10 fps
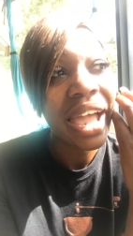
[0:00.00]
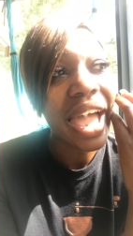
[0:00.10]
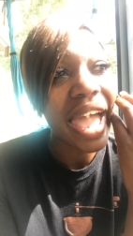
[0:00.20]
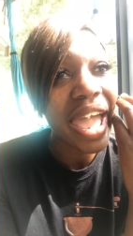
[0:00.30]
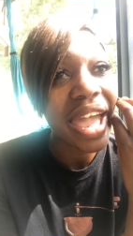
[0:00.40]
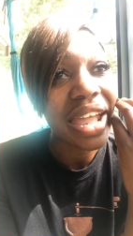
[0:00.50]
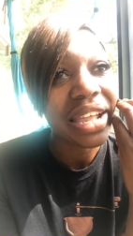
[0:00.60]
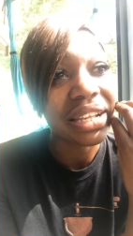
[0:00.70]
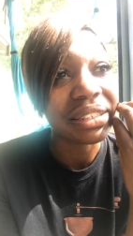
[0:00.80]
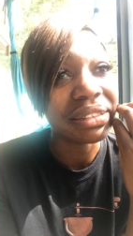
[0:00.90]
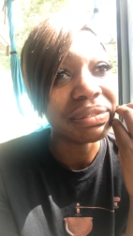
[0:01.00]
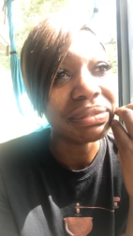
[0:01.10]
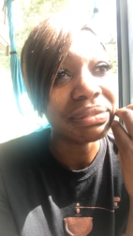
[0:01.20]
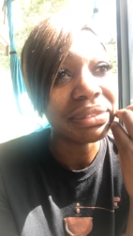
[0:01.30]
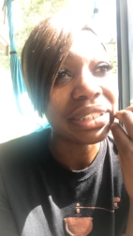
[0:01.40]
And
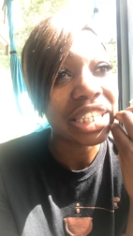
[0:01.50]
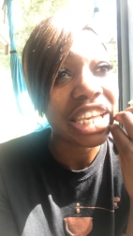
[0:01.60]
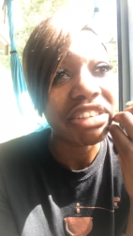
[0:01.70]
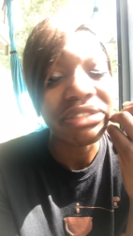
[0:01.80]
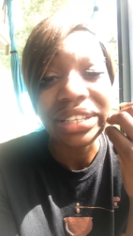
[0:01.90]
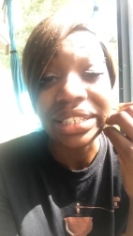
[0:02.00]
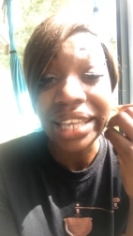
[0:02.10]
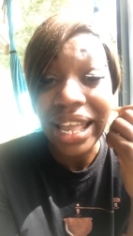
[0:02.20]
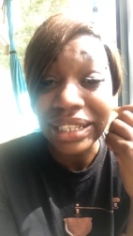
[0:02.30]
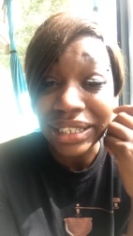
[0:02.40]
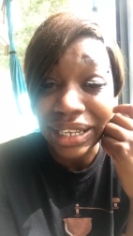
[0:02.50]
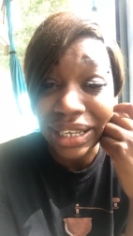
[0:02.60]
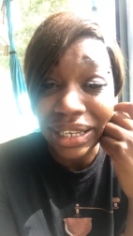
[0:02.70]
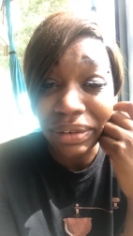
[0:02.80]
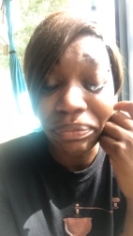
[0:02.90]
infidelity,